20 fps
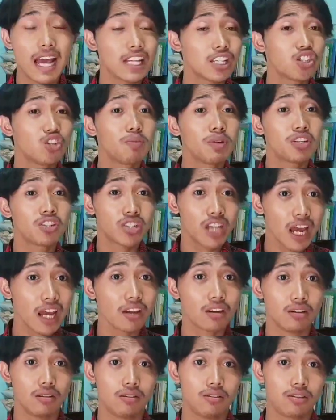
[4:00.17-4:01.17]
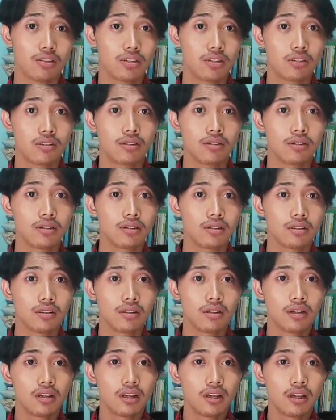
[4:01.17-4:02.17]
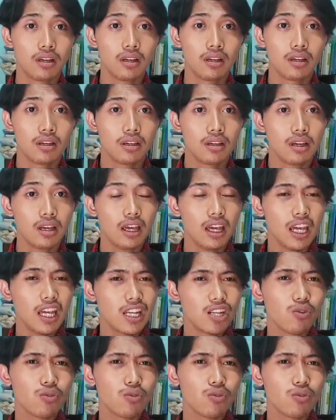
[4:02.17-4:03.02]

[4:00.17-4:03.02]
has to be tackled in